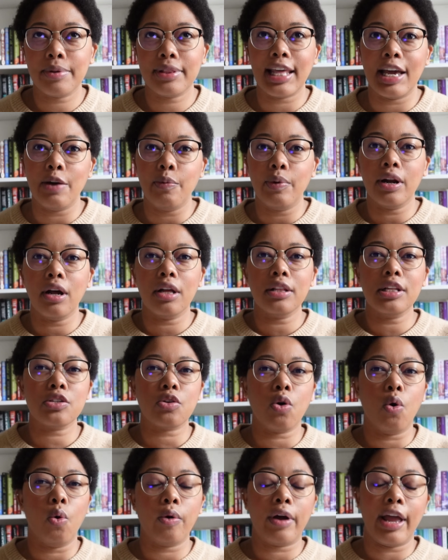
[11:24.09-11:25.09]
they went on this
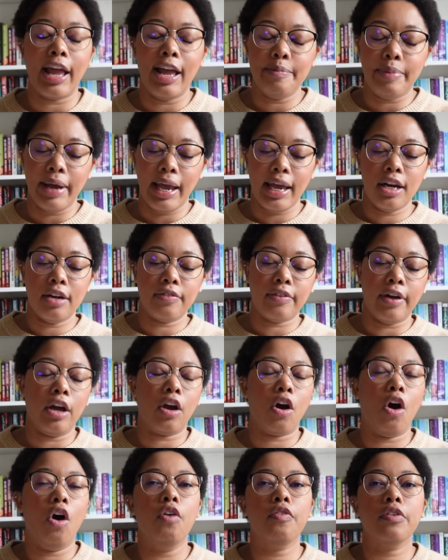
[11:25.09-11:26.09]
whole campaign of
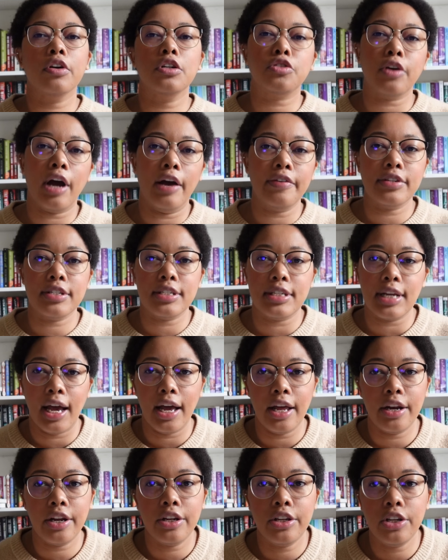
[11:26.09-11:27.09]
like, Overdrive is dead.